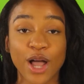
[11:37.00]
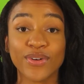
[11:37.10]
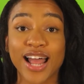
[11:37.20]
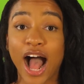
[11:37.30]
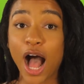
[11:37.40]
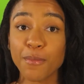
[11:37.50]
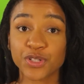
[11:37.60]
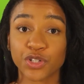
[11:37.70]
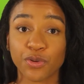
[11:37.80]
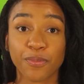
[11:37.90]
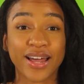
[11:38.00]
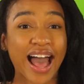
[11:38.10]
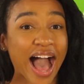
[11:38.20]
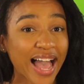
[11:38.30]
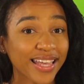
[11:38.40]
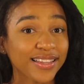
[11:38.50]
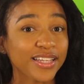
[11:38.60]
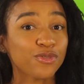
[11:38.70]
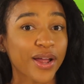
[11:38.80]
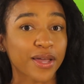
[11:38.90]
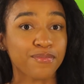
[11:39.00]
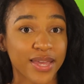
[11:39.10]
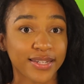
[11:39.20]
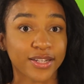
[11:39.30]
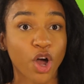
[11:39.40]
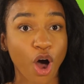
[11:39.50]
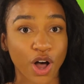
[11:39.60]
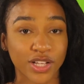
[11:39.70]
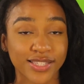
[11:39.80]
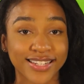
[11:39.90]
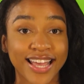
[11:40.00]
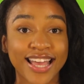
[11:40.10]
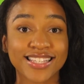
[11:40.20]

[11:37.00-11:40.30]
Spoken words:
Now, an optional but highly recommended cost